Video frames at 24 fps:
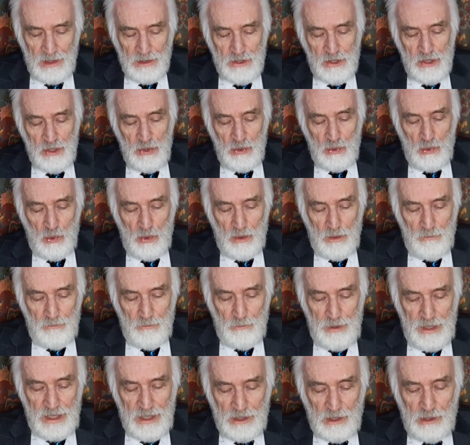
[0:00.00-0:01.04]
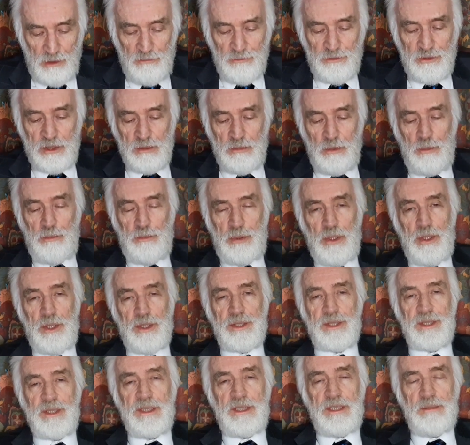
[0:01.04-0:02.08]
Two, be a comfortable
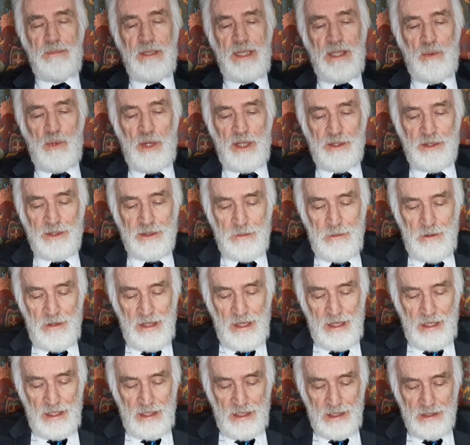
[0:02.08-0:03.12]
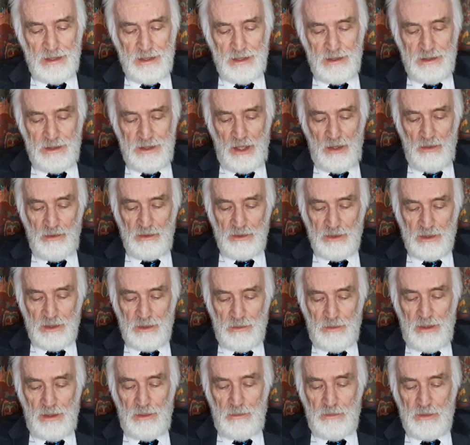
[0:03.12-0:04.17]
person to be with. Don't
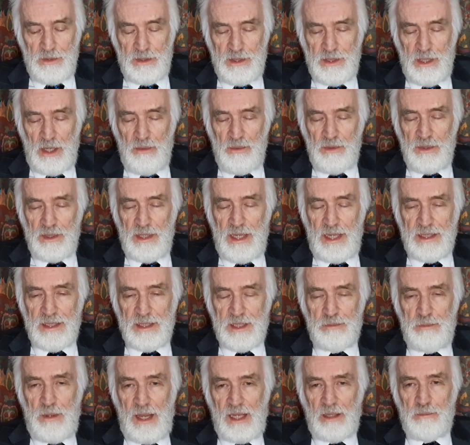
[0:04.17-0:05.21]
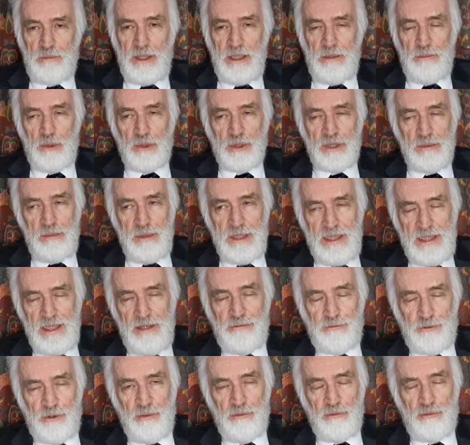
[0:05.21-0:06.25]
don't expect people to be
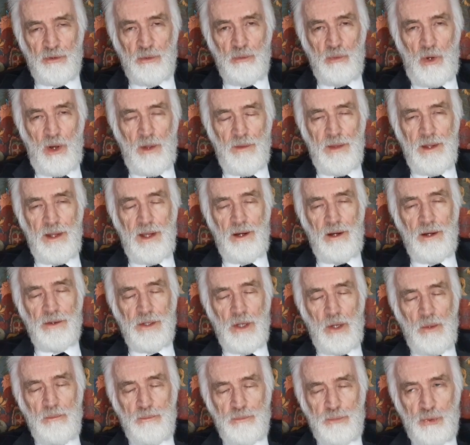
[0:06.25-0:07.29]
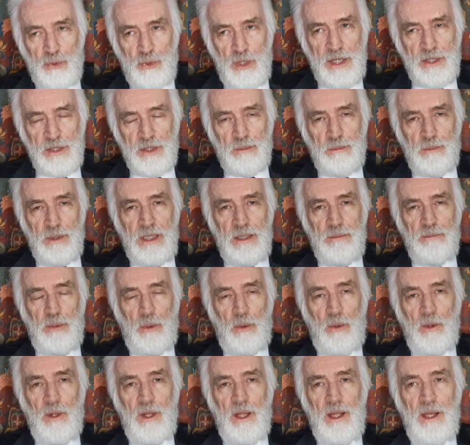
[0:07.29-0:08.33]
different from what they are. Don't pressure
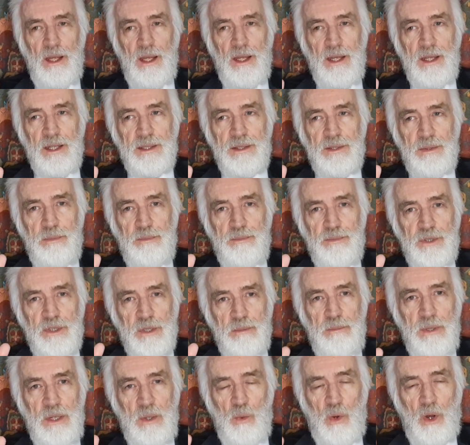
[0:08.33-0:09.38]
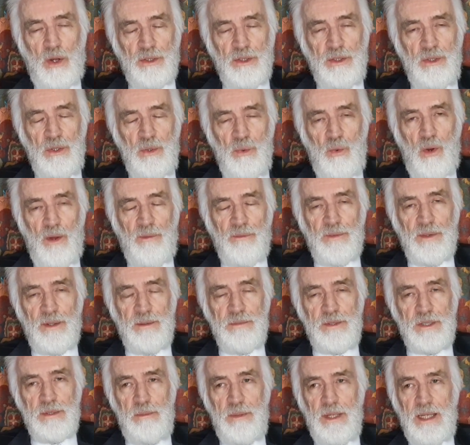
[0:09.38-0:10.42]
people to, to be what you want
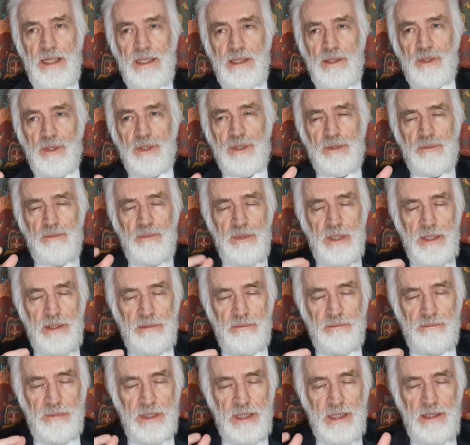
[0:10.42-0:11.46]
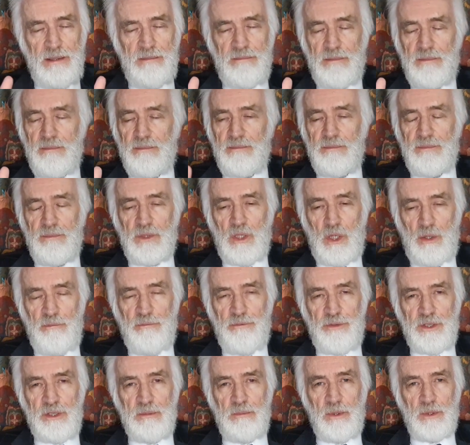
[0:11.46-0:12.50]
them to be. Just be be
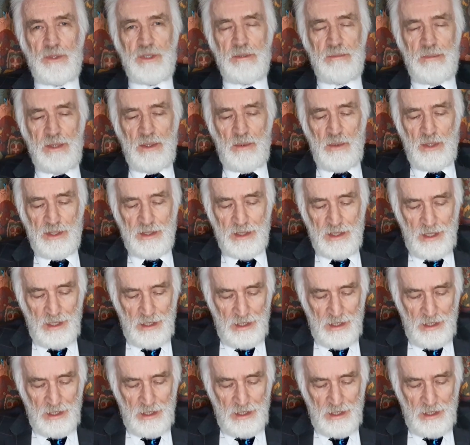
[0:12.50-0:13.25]
comfortable to be with.